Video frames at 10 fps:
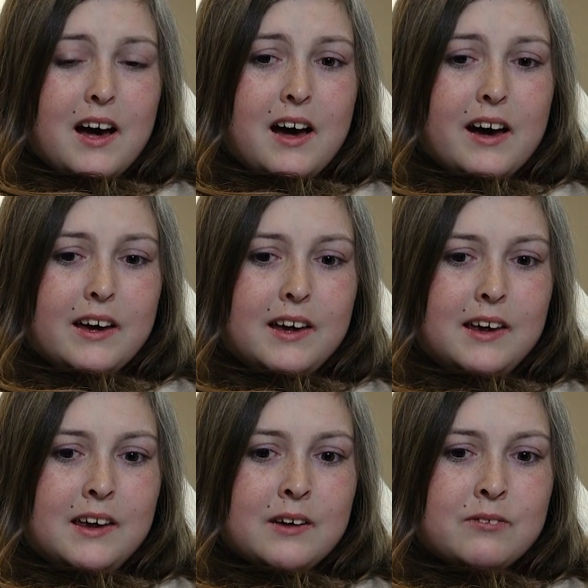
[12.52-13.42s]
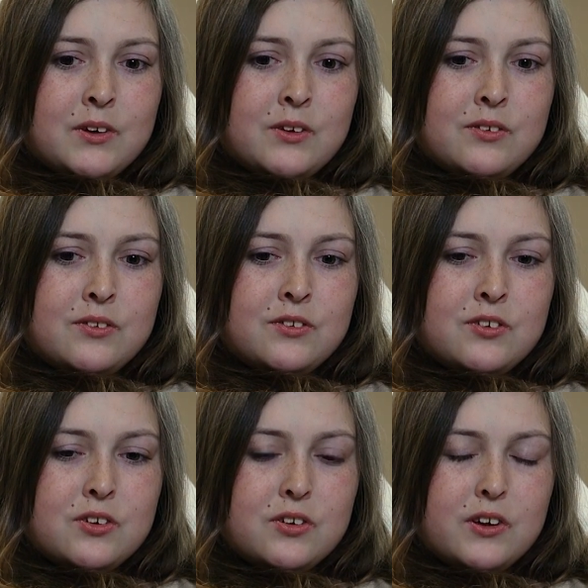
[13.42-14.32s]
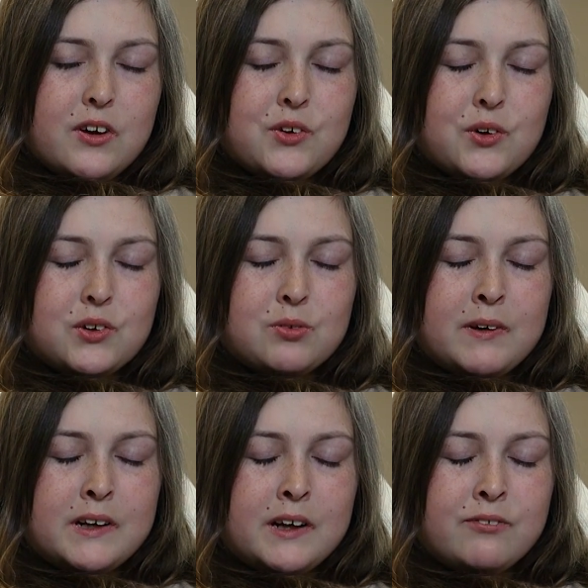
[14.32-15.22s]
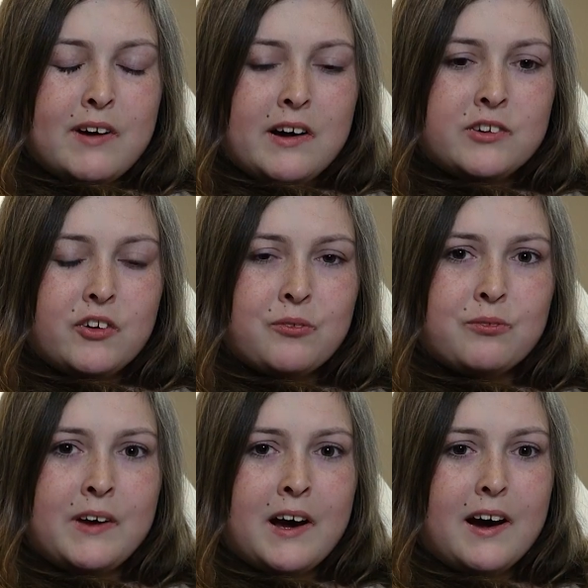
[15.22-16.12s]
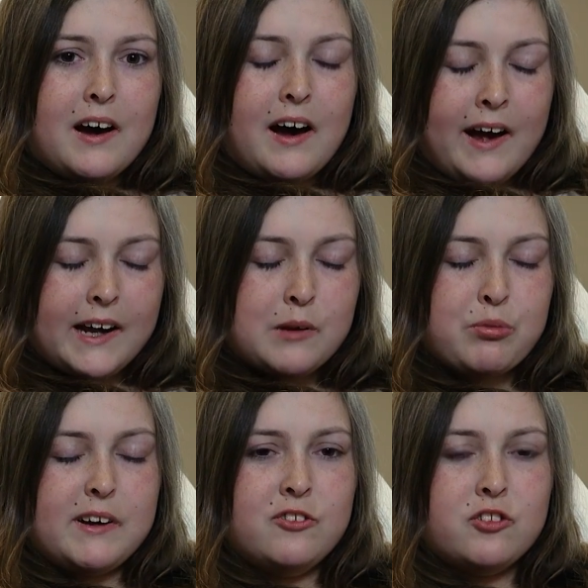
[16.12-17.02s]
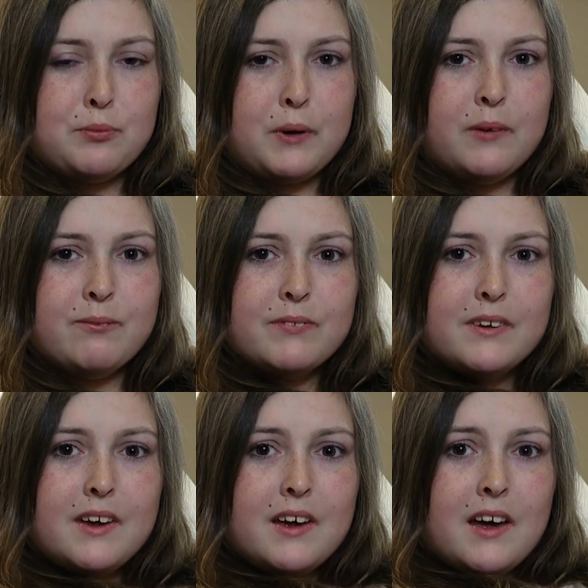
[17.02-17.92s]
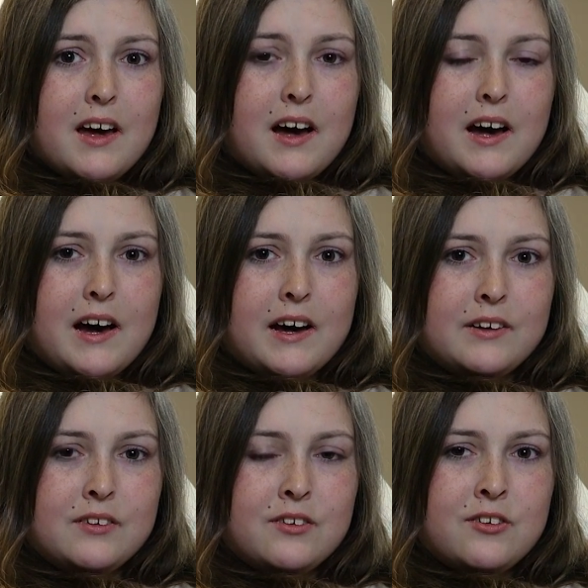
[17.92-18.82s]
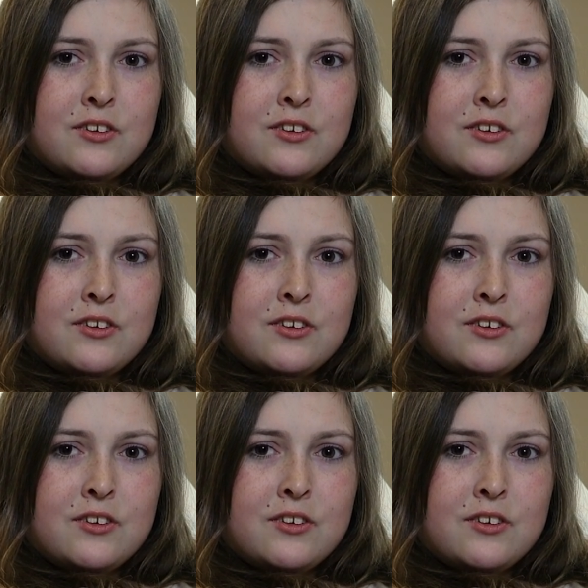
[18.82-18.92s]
I was 2 years old when I found out I had a brain tumour, and